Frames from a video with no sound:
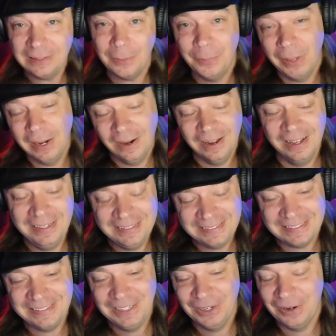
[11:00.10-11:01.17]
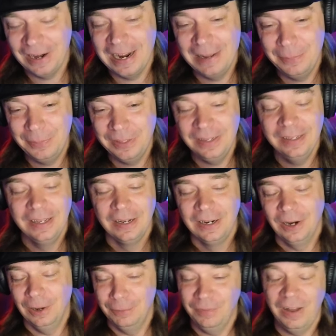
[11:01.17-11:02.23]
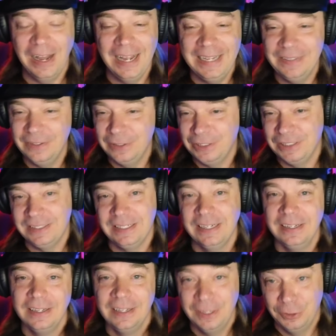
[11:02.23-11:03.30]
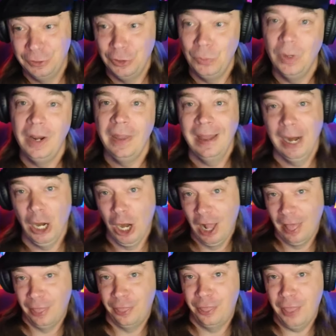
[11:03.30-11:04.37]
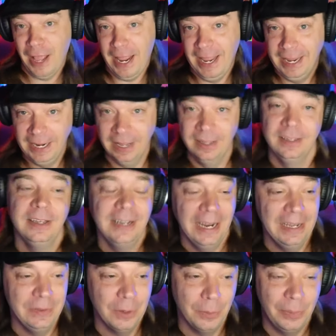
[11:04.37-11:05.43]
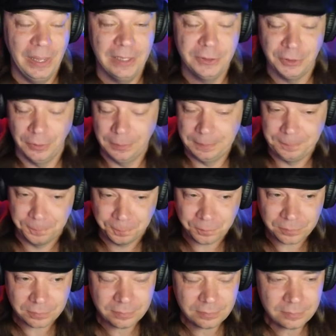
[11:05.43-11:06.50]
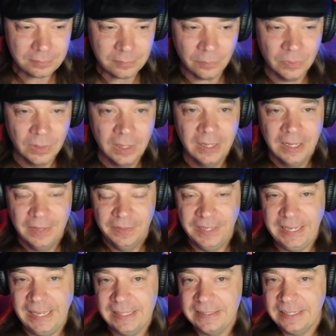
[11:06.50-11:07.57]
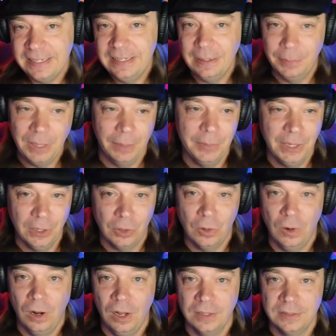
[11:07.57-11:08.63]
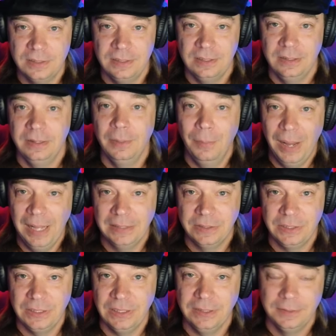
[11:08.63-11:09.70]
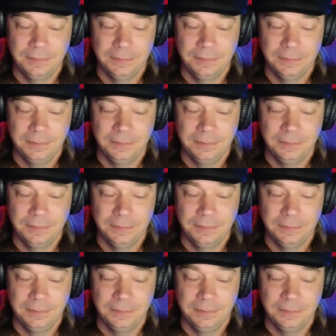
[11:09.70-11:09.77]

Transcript: parents and their grandpa are fine. They're just doing their thing in their bedroom. The kids end up coming across the monster.